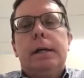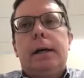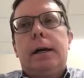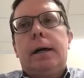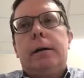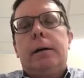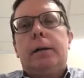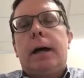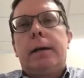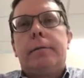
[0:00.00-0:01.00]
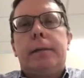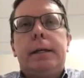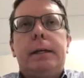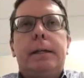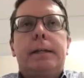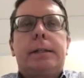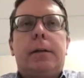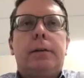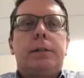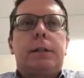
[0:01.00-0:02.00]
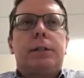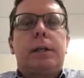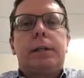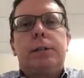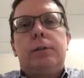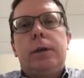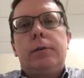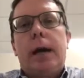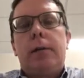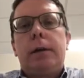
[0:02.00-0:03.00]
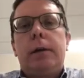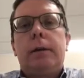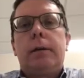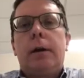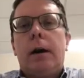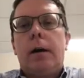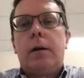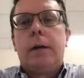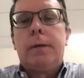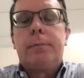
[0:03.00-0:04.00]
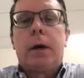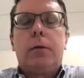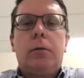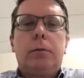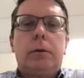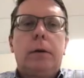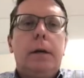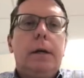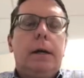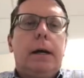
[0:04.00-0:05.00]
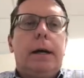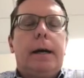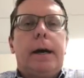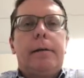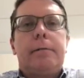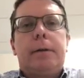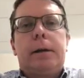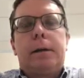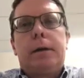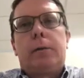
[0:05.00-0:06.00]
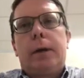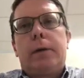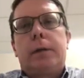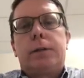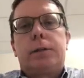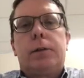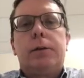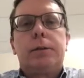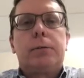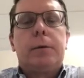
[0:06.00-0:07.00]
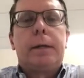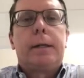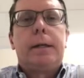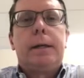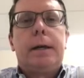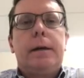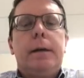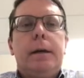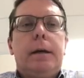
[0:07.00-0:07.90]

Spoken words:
A lot of the sellers, as you know, down here are older, have greater concerns with the